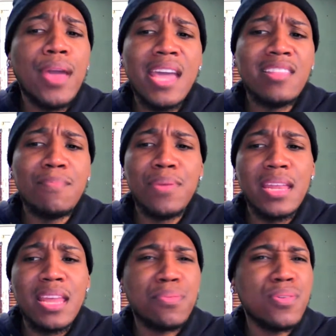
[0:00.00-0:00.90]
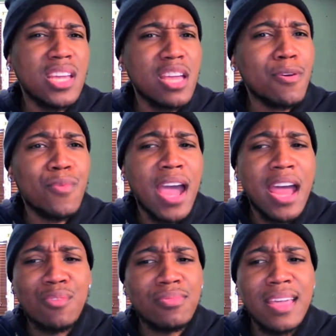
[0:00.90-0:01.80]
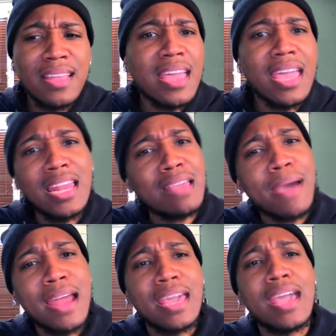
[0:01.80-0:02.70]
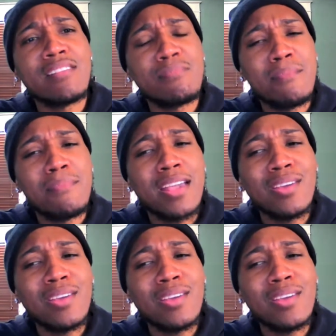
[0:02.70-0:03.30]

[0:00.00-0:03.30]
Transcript: hate to be in that predicament where I don't think that anybody has my back.